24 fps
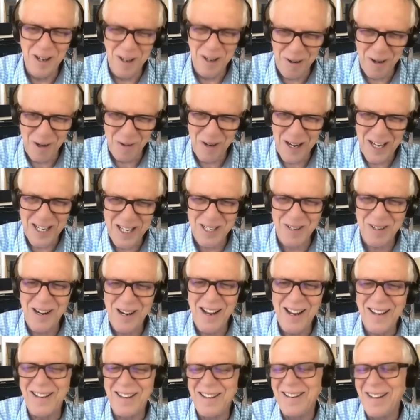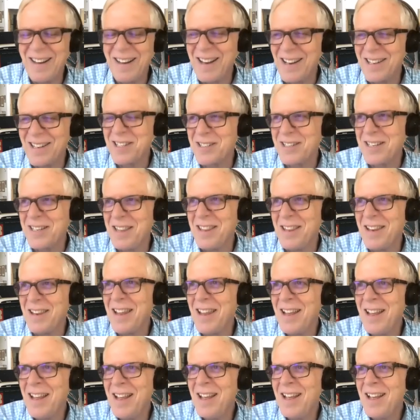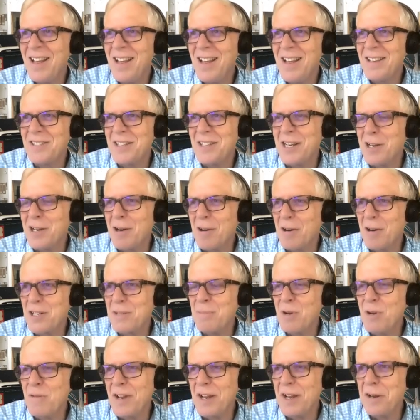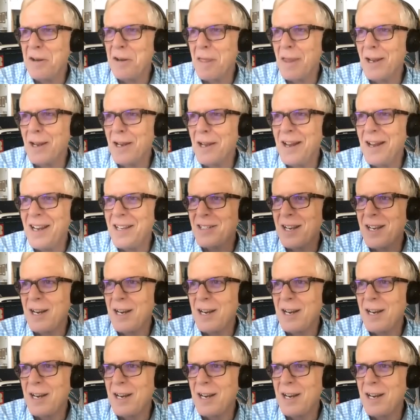into a racetrack and see cars moving under the lights.